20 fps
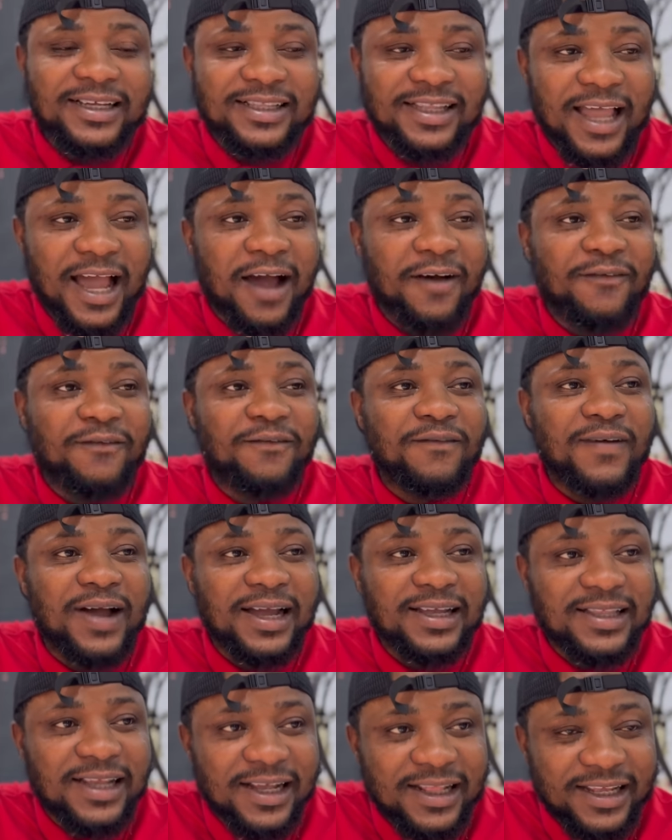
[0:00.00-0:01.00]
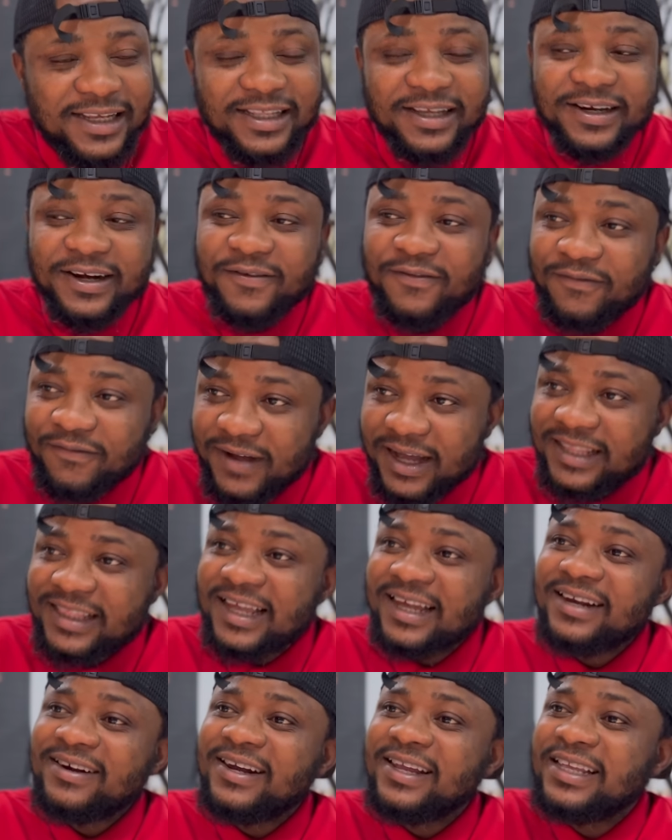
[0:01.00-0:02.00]
They are finally, the
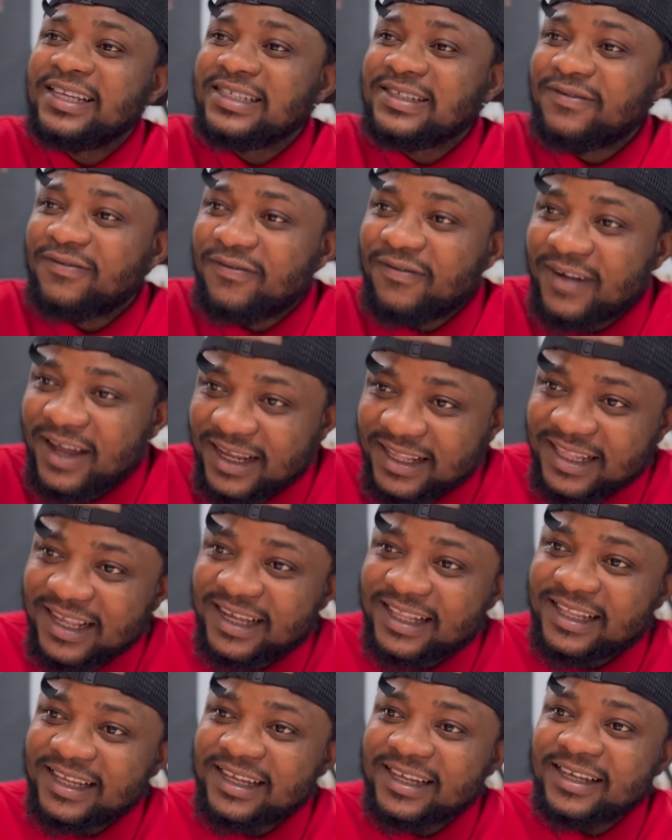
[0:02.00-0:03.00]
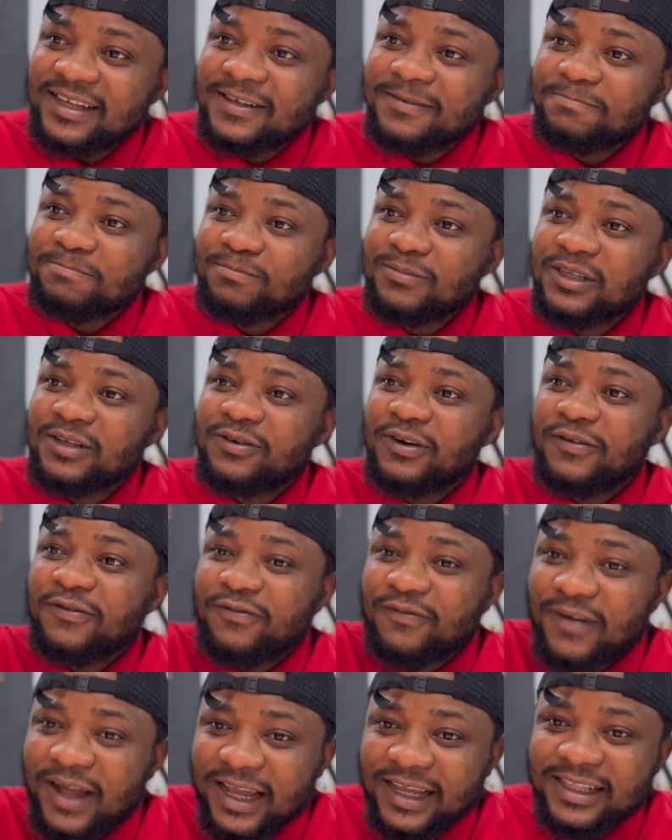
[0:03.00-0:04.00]
refinery is finally
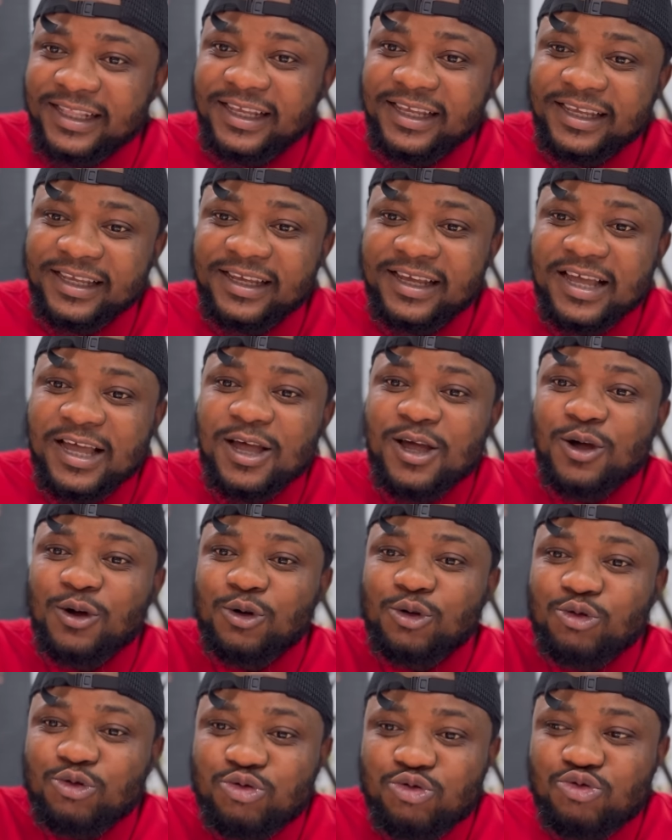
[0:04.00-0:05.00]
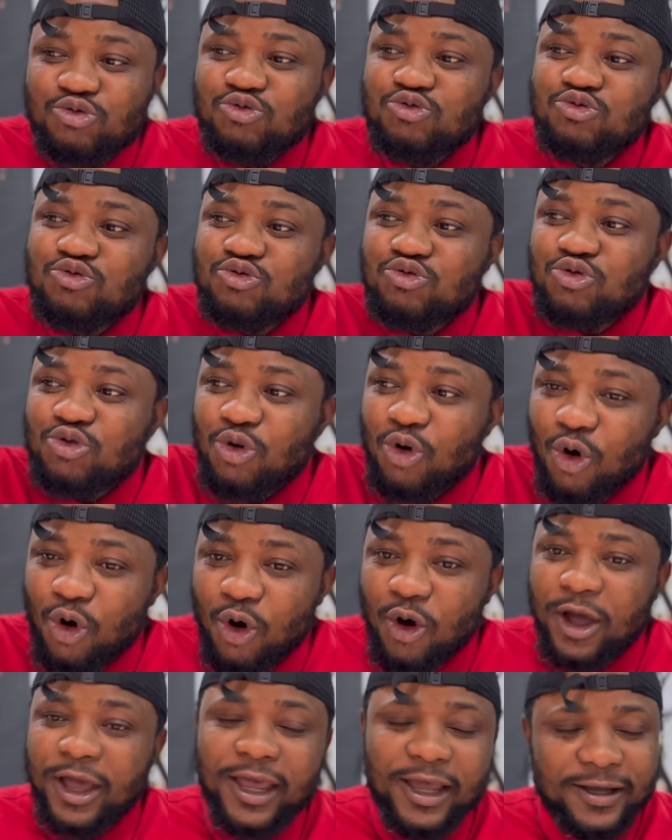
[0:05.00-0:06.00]
refining crude
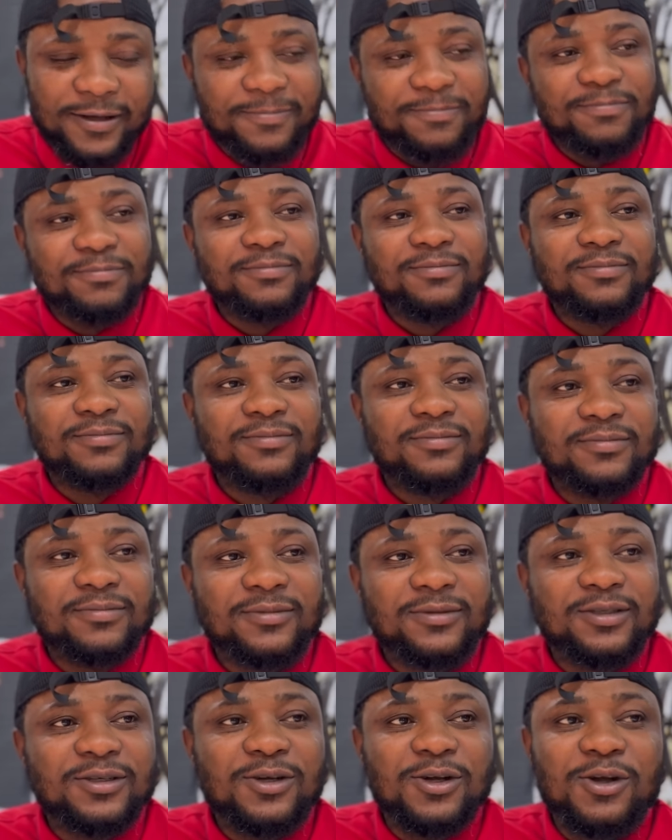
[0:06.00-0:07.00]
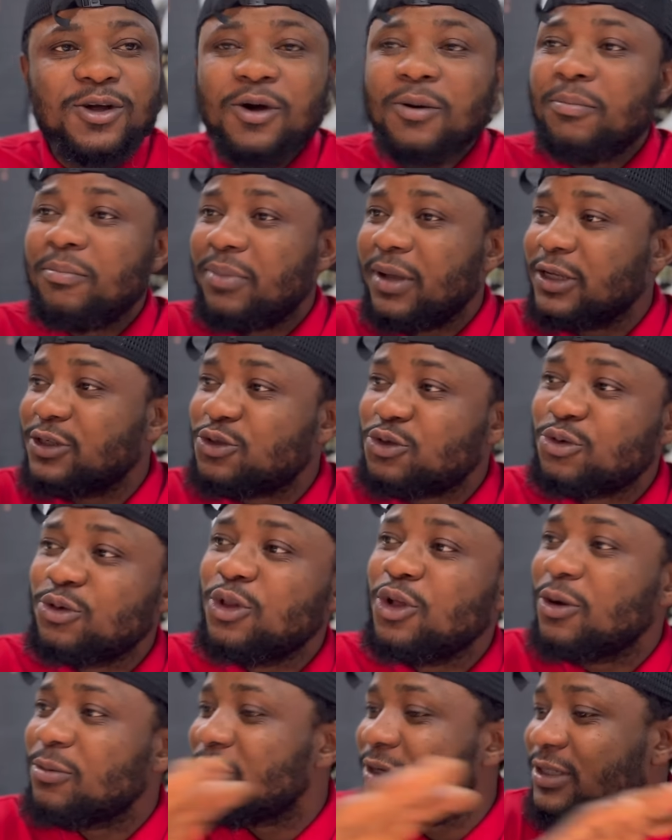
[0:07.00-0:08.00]
oil.
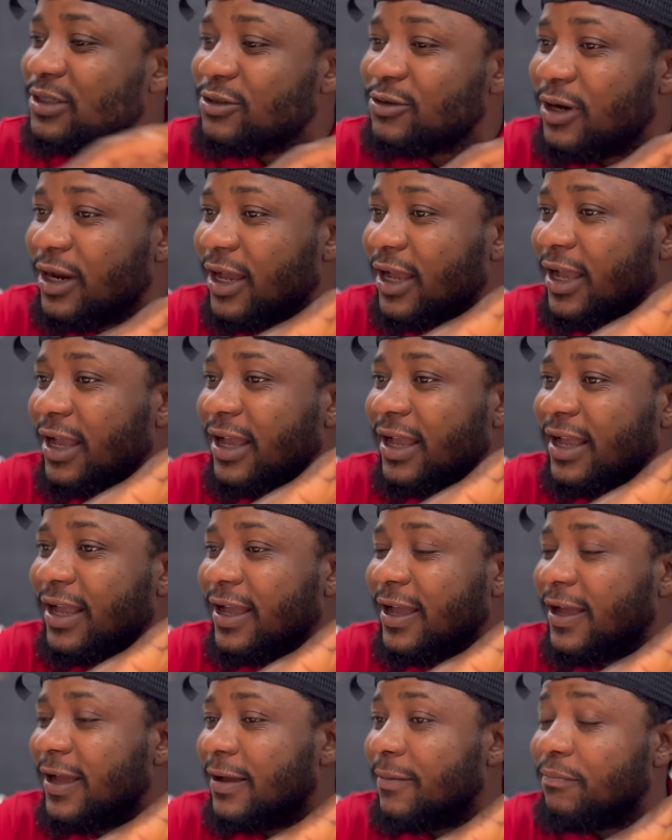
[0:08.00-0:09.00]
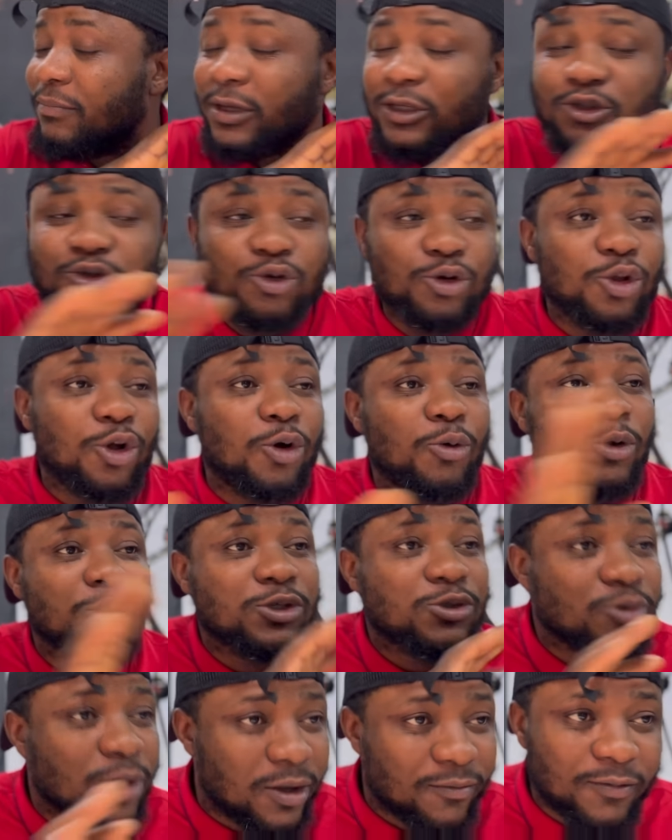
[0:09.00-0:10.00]
Petroleum, petroleum,
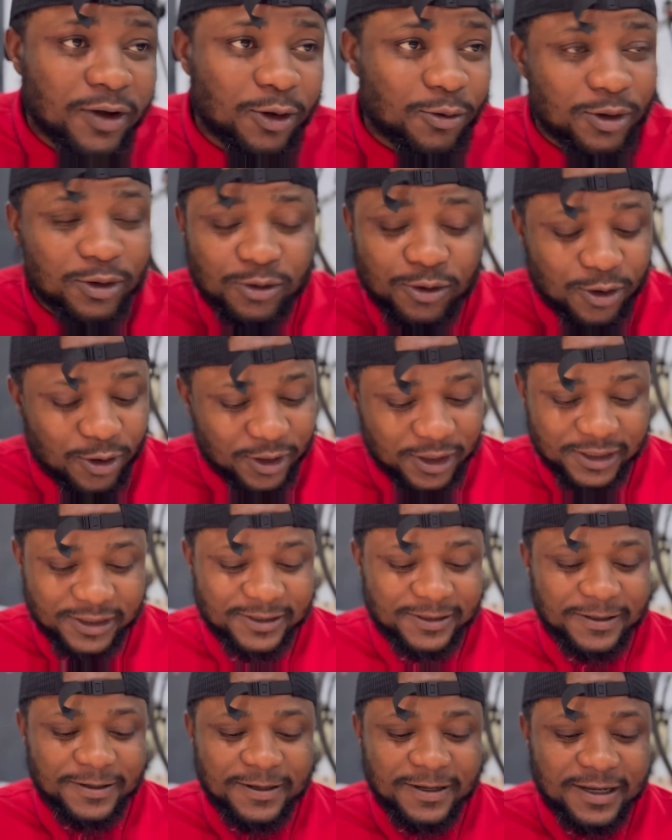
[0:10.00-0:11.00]
whatsoever you want to call it.